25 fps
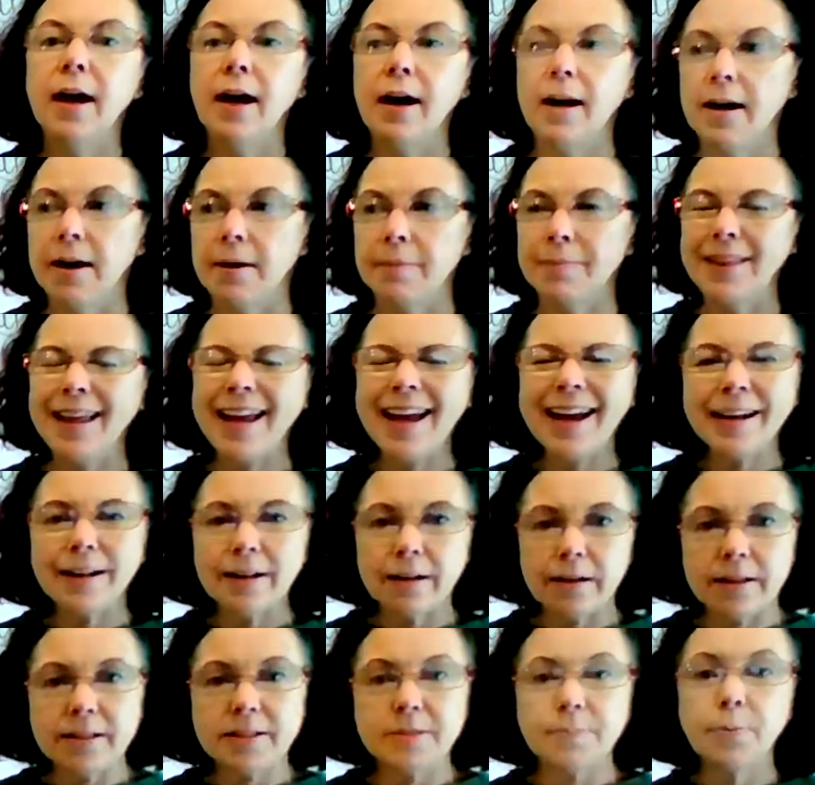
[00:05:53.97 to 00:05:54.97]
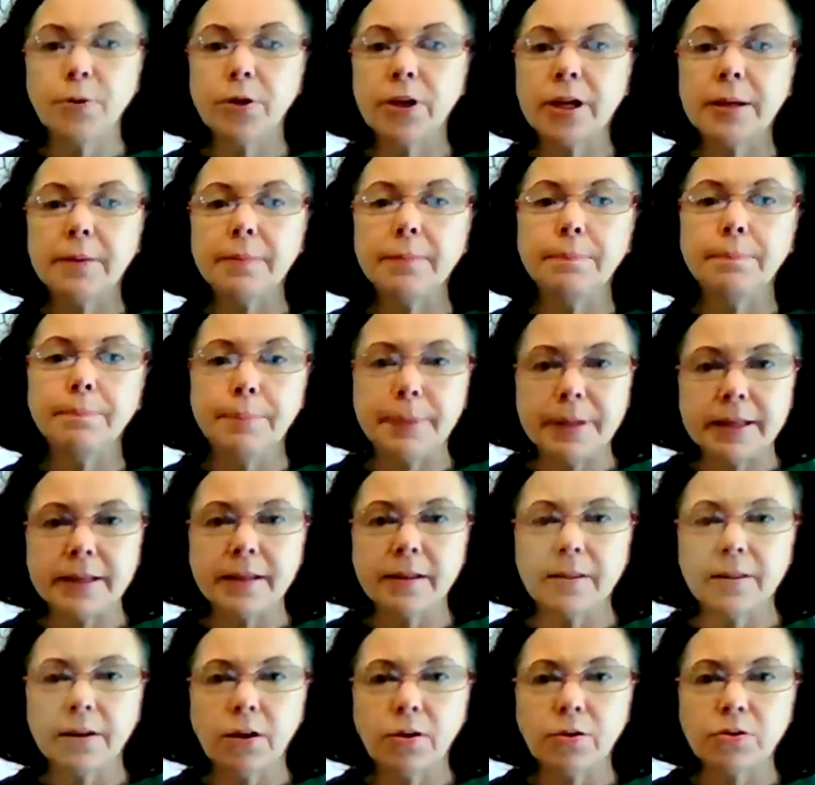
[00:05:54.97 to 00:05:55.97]
That it's pretty
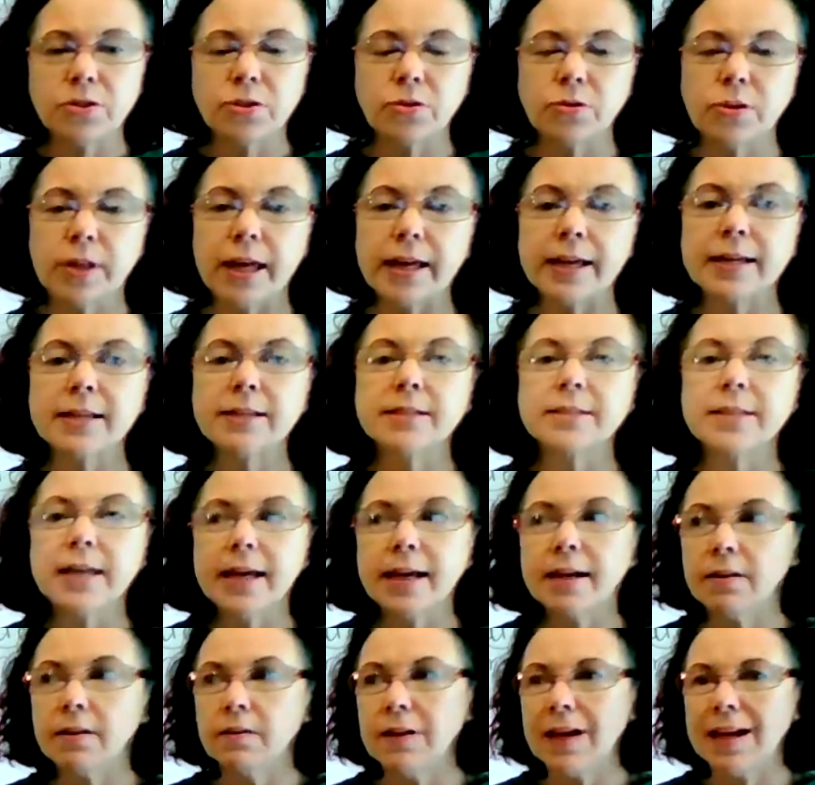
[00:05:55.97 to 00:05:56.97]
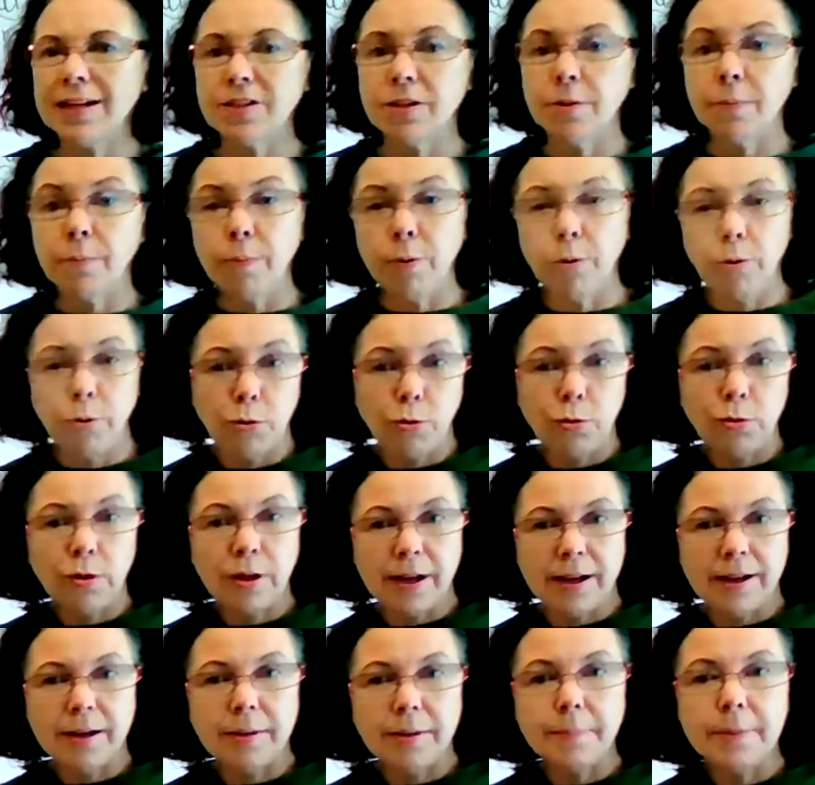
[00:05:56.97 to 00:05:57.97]
big though, so that can take a lot to
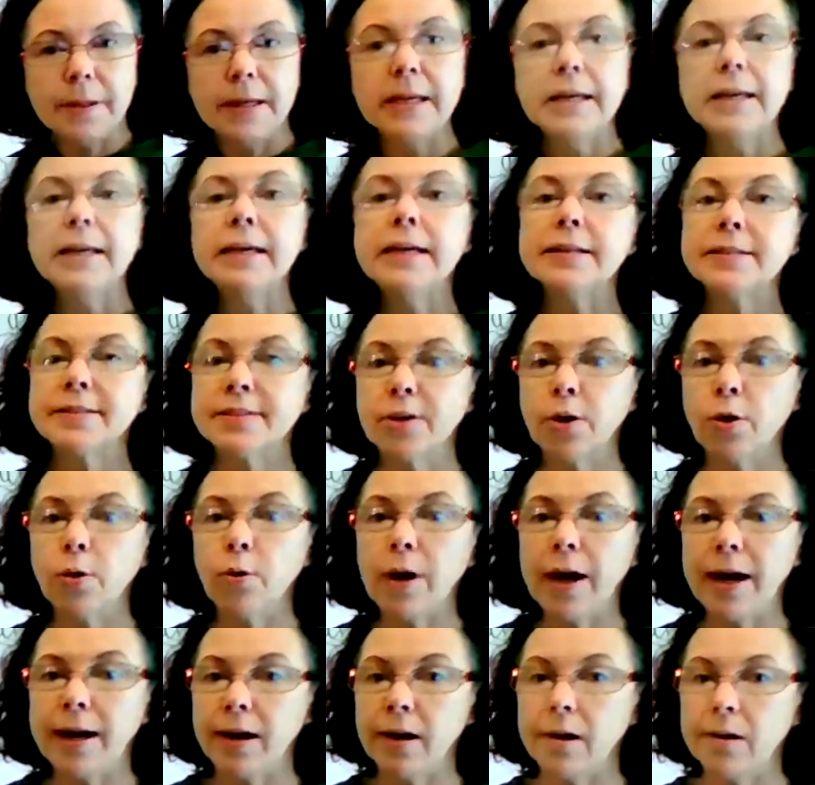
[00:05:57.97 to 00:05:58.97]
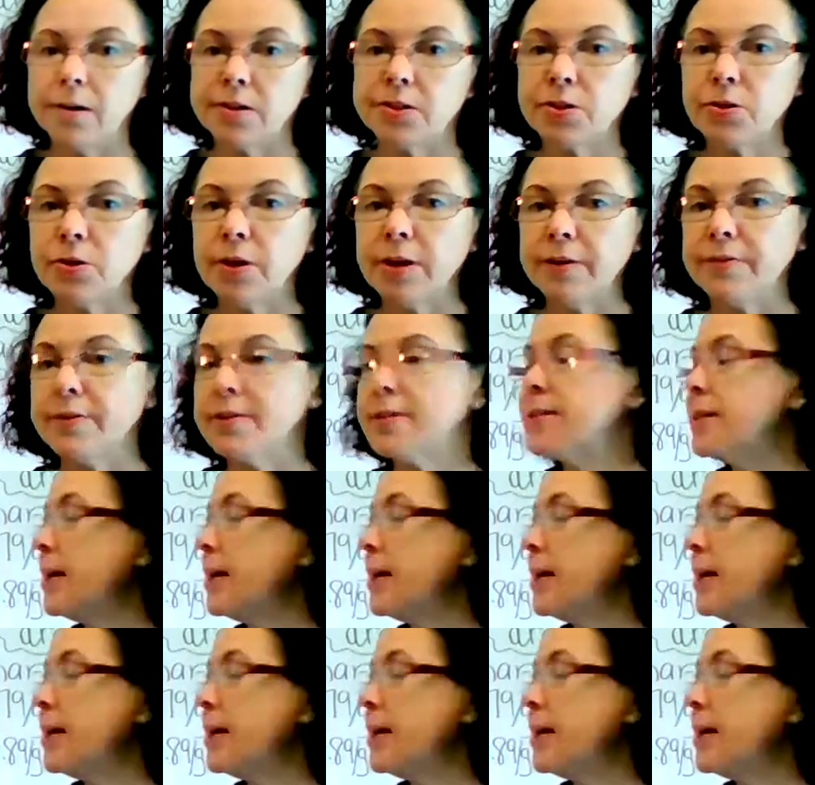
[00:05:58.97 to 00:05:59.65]
pull up. So I also have a